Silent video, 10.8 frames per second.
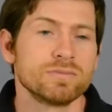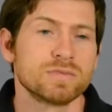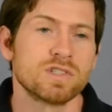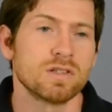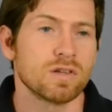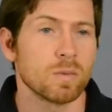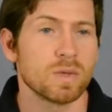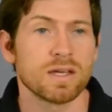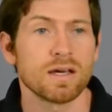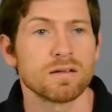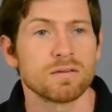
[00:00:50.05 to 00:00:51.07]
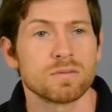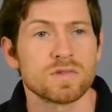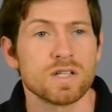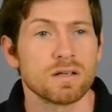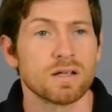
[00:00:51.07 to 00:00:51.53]
She told me that
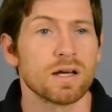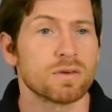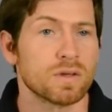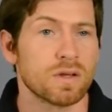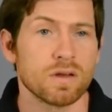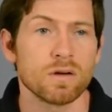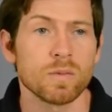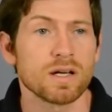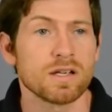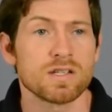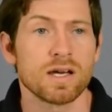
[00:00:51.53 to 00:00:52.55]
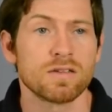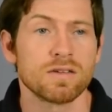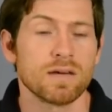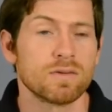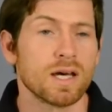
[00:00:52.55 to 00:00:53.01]
she had gone through the little money she had
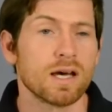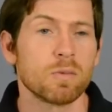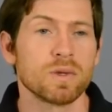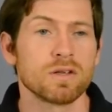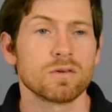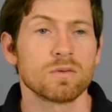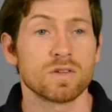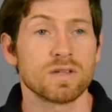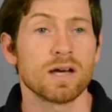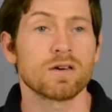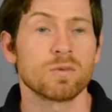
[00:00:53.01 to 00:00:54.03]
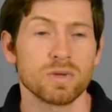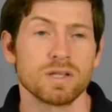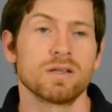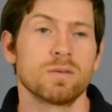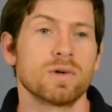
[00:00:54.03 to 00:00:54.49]
saved up and was now
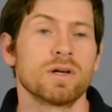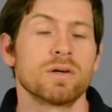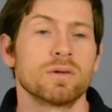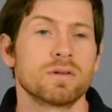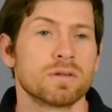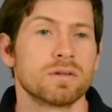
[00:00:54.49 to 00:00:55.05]
completely broke.